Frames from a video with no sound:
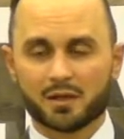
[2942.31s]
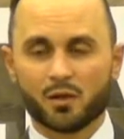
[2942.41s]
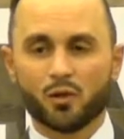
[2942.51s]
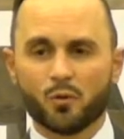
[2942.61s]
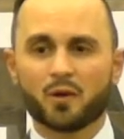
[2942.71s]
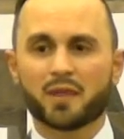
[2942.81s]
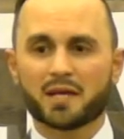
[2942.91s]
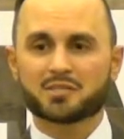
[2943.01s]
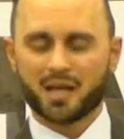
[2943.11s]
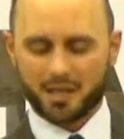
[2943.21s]
Look what they
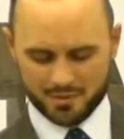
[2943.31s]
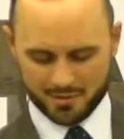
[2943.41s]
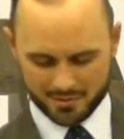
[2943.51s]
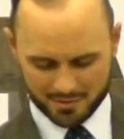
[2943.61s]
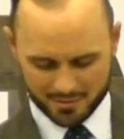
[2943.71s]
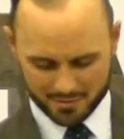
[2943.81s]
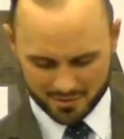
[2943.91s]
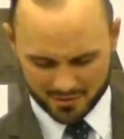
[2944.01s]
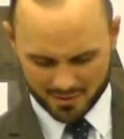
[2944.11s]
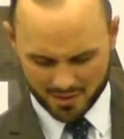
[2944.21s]
said.
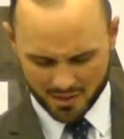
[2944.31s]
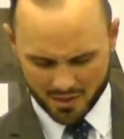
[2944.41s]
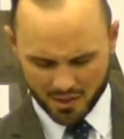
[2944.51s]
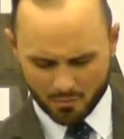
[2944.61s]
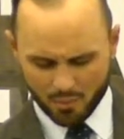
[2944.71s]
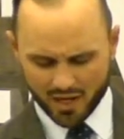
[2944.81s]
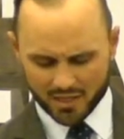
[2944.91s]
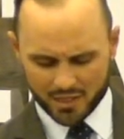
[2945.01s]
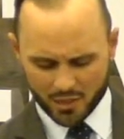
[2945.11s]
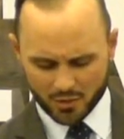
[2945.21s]
But
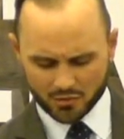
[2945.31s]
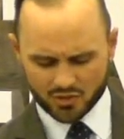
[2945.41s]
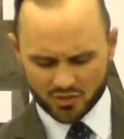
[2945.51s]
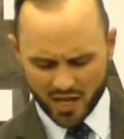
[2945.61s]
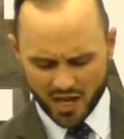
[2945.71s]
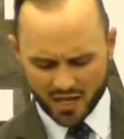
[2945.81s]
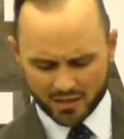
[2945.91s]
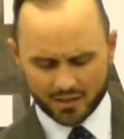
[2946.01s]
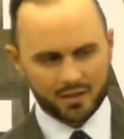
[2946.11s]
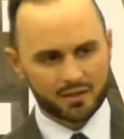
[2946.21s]
you
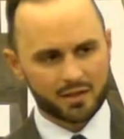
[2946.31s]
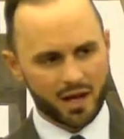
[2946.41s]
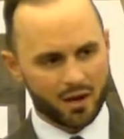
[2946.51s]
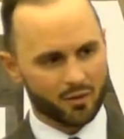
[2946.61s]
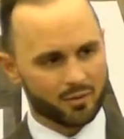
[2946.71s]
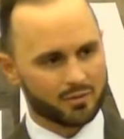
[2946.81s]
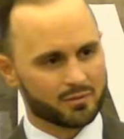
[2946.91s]
said no.